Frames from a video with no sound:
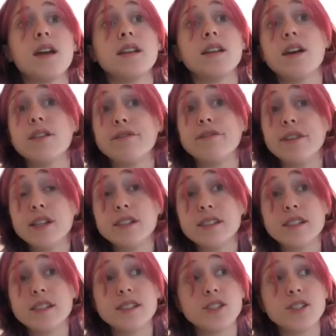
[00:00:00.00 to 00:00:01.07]
Now the
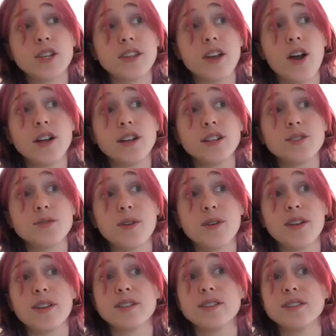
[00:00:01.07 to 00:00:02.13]
Philistines took the ark to one
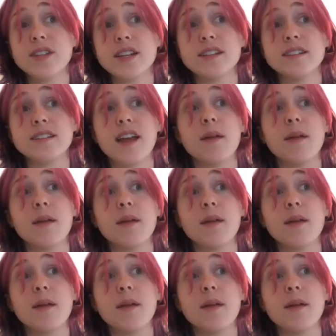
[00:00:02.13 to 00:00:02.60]
of their cities